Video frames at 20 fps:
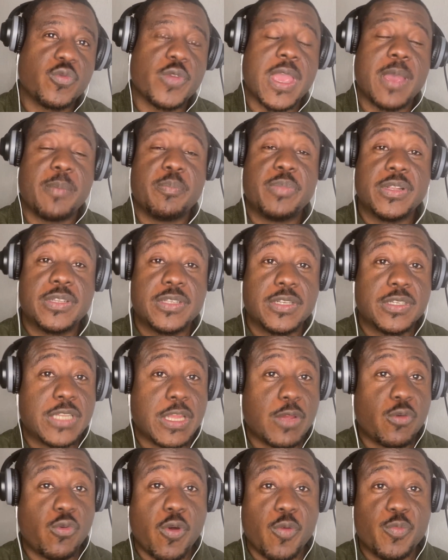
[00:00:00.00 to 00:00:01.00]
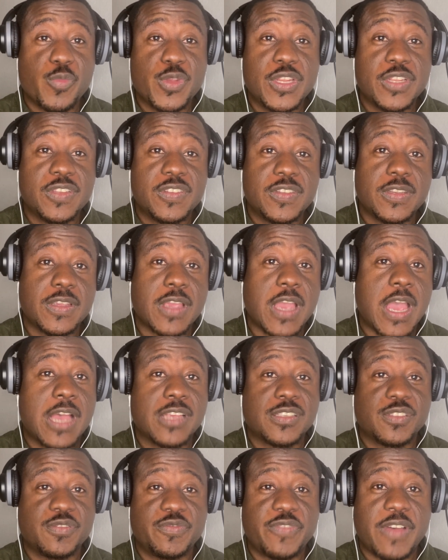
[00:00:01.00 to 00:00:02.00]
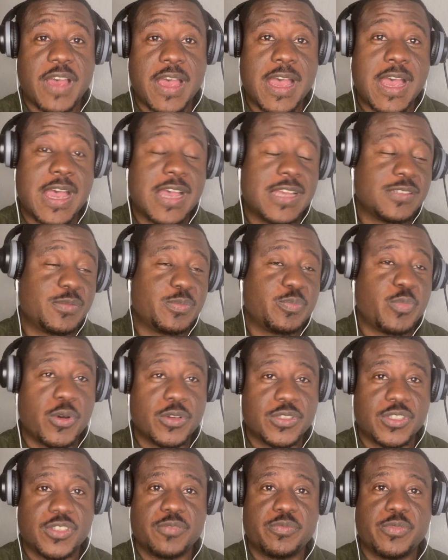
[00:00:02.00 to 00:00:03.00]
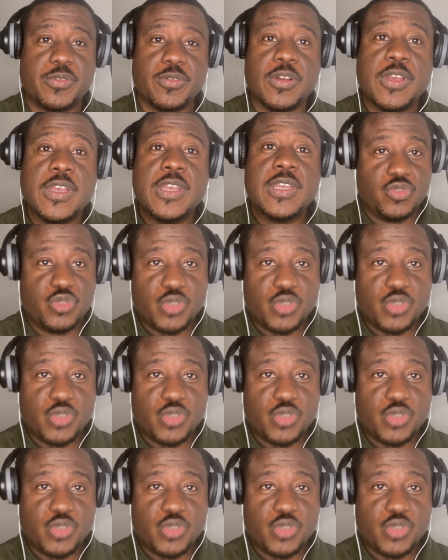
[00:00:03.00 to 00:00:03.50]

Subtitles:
We are building the community as far as possible.